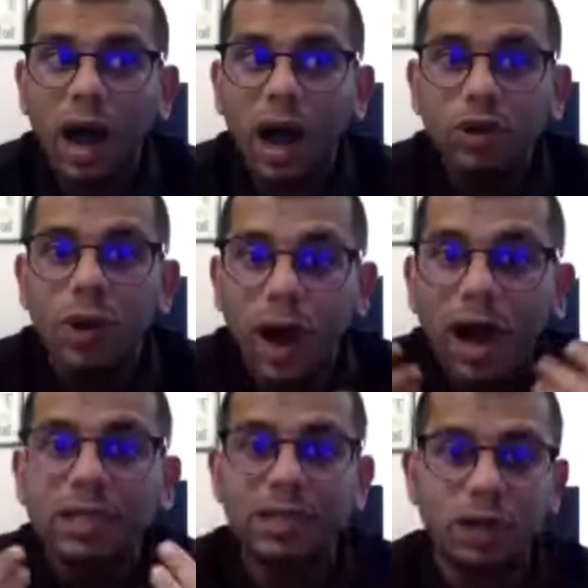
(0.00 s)
how to
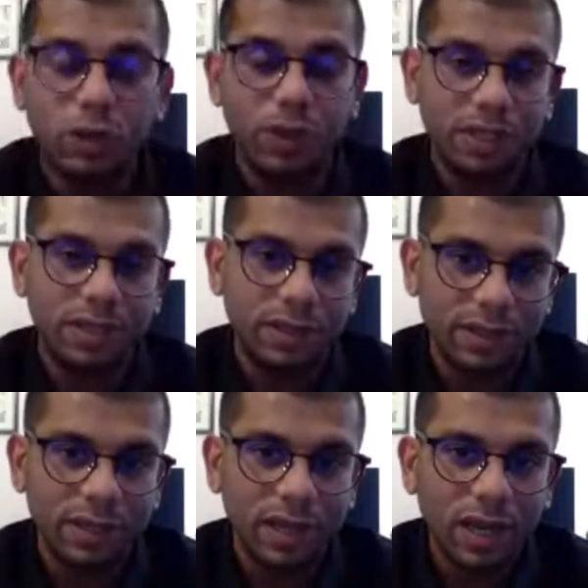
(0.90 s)
ask
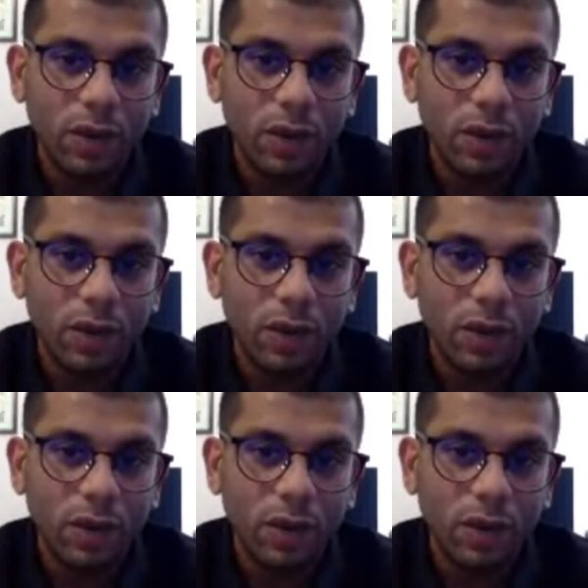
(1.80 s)
questions.